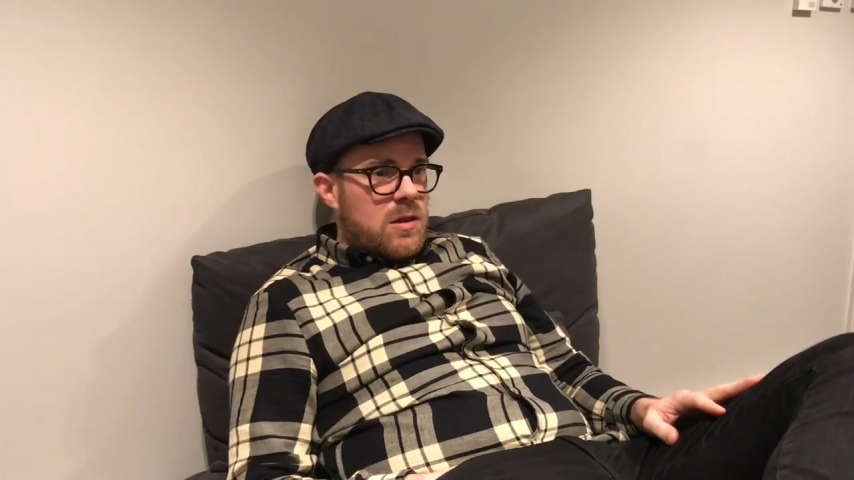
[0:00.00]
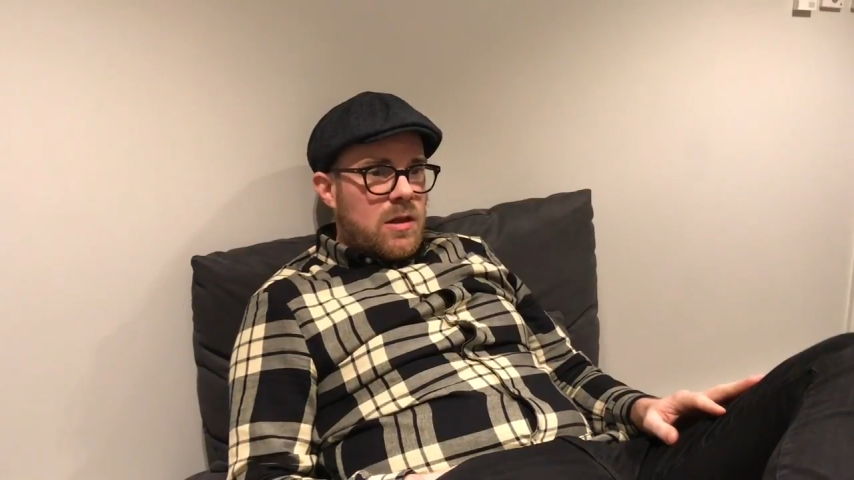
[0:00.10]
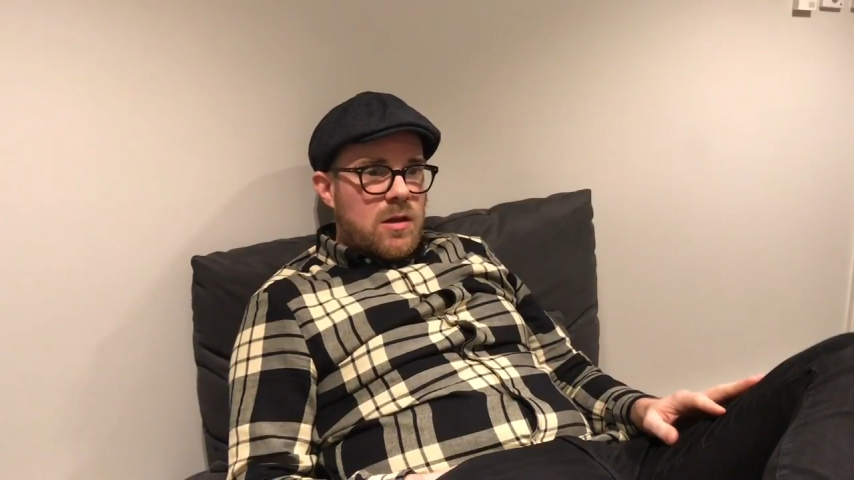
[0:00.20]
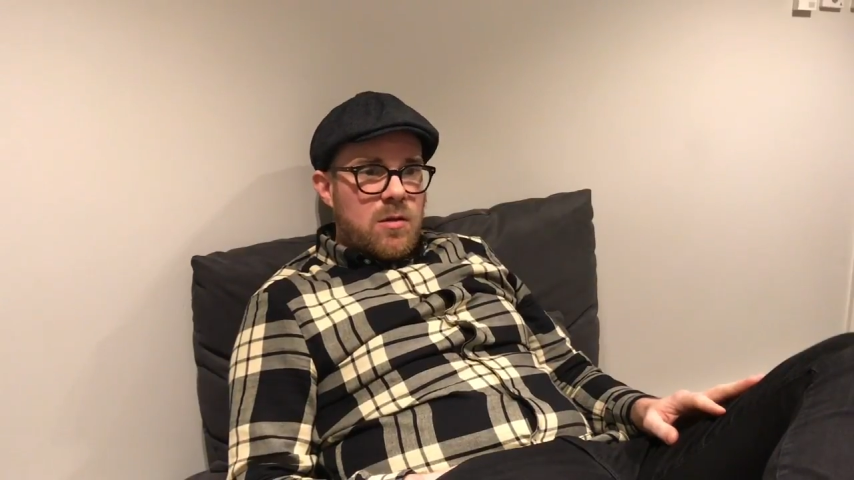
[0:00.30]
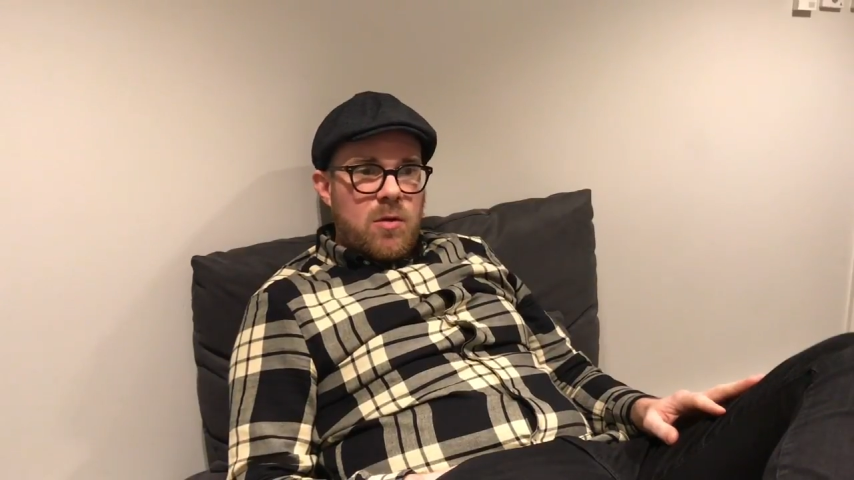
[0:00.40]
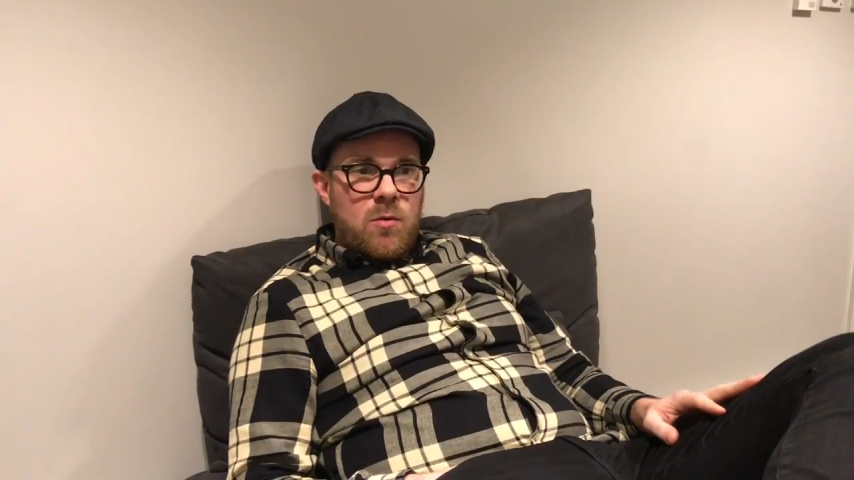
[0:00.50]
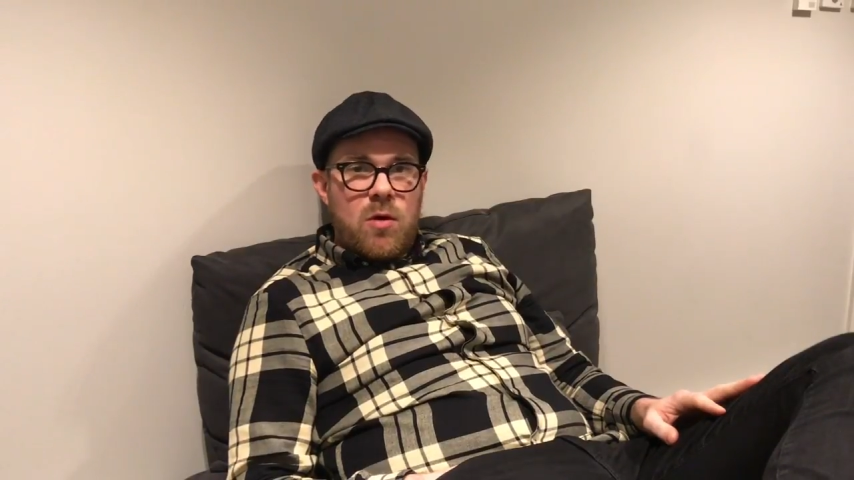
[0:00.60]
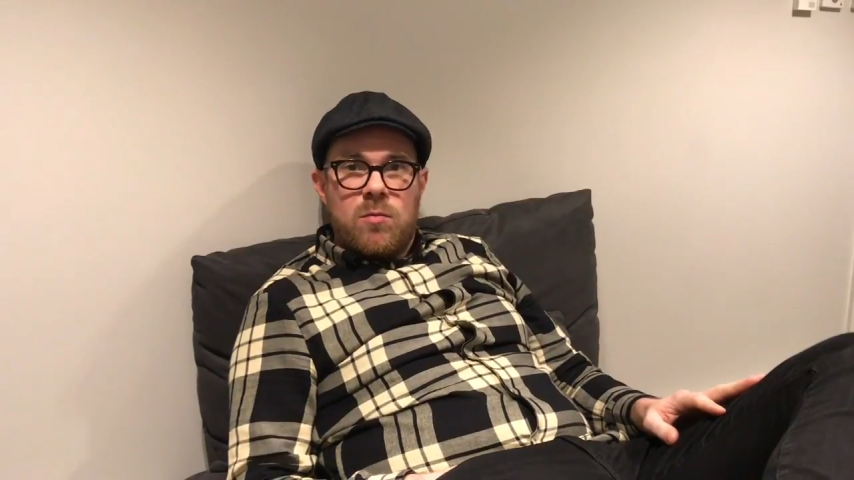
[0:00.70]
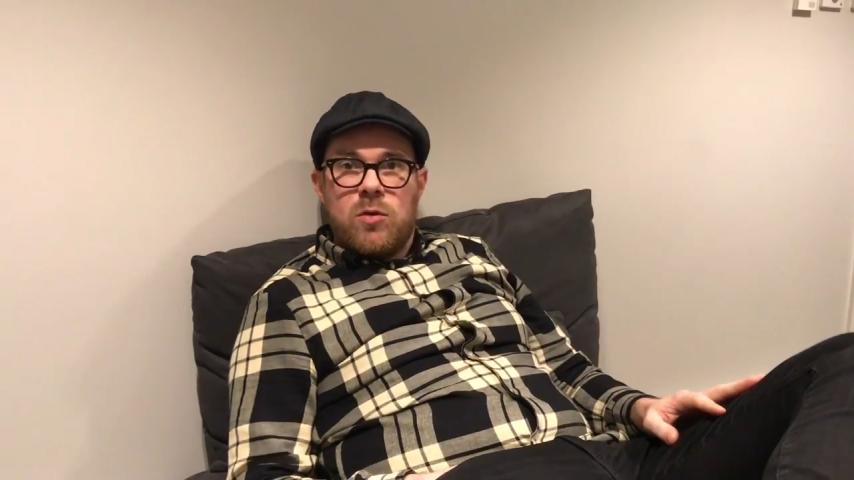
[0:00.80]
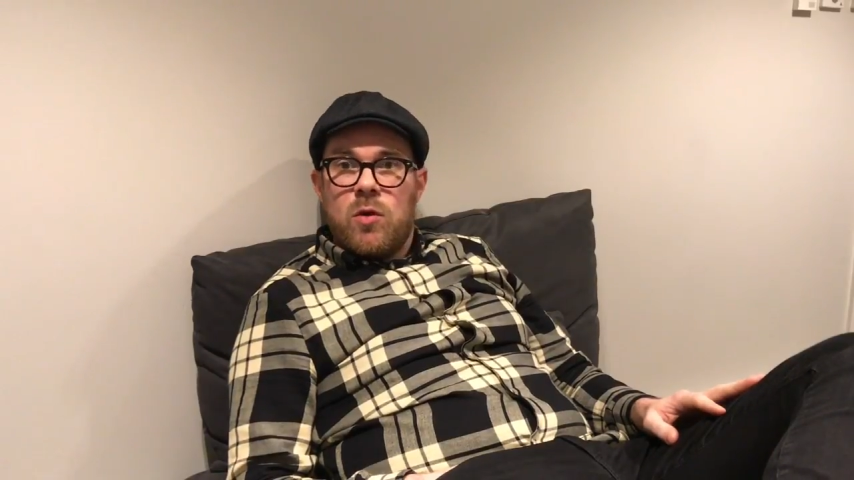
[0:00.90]
thinking about
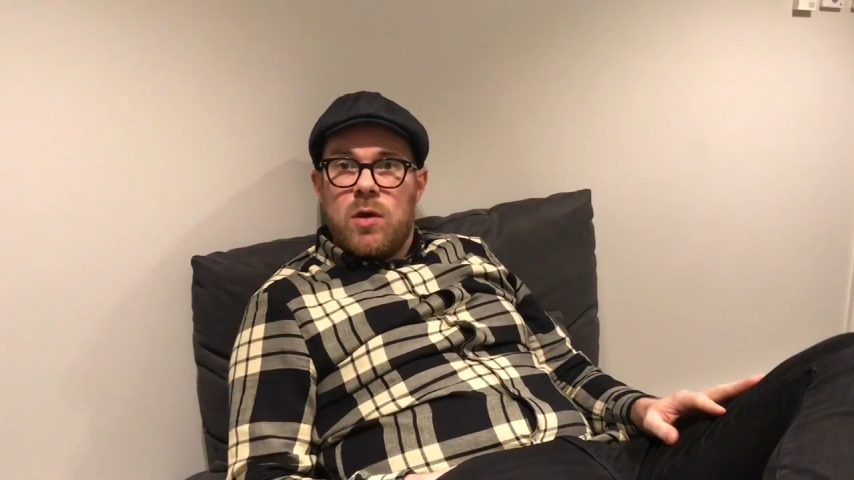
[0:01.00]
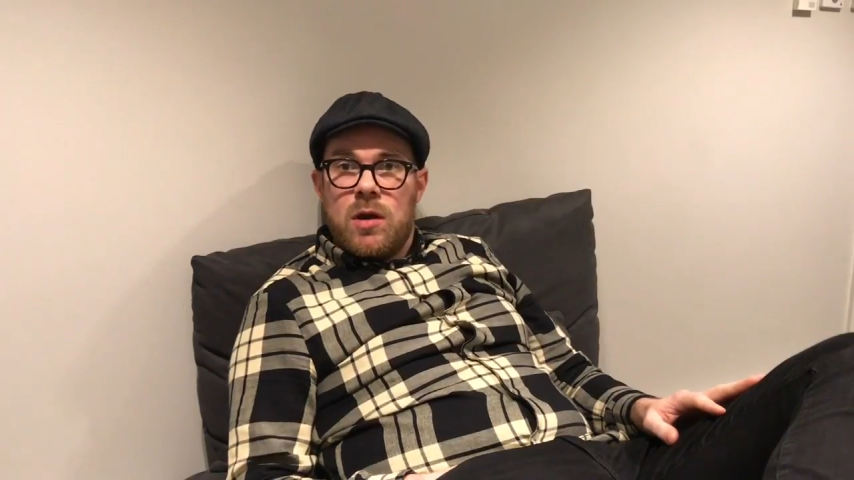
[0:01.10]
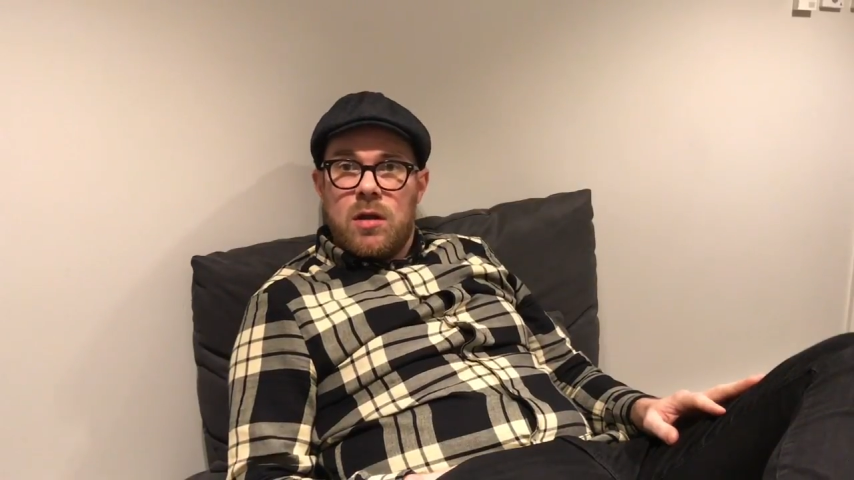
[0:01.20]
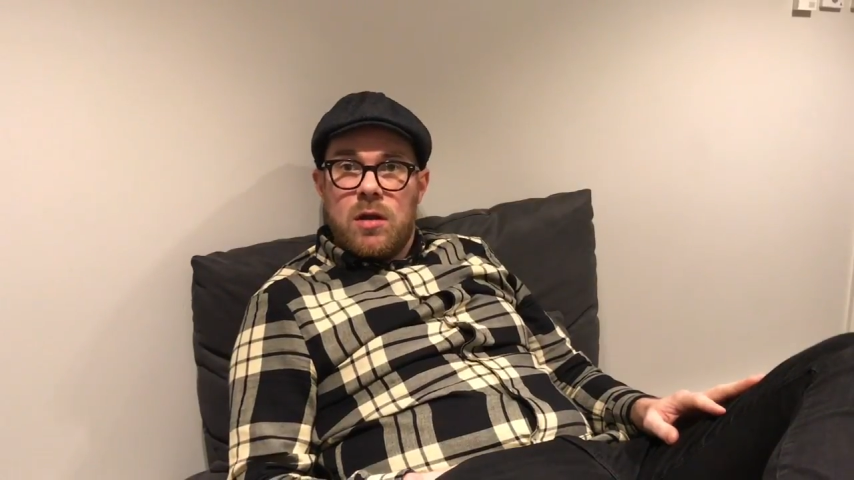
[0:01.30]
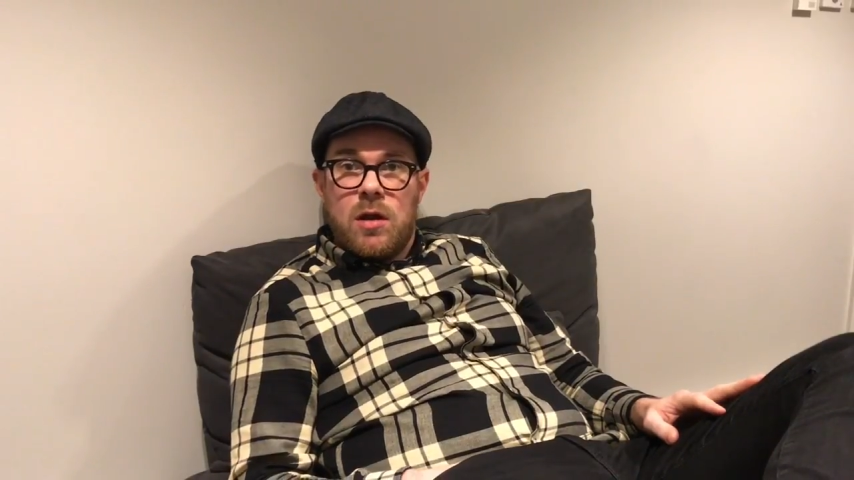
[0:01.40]
what I'm doing.